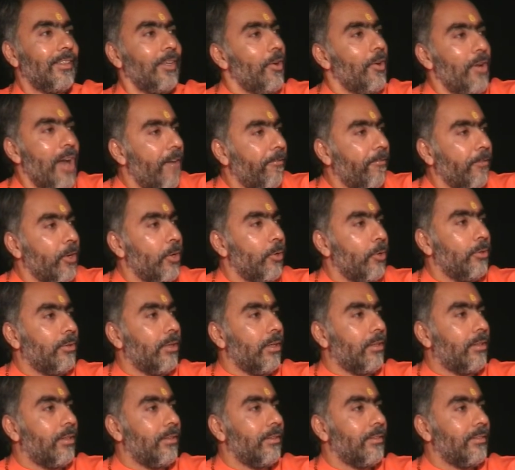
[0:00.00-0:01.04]
You don't have to use
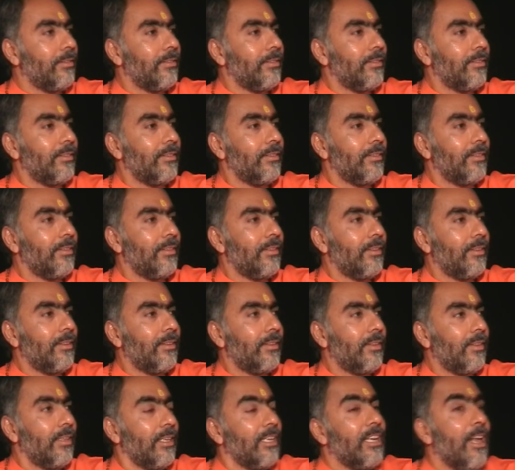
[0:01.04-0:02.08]
it.
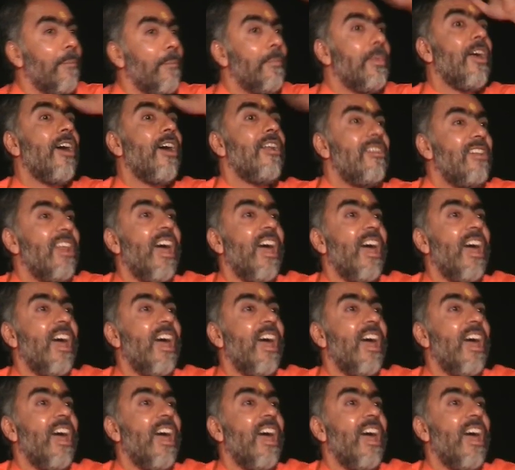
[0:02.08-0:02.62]
Give me your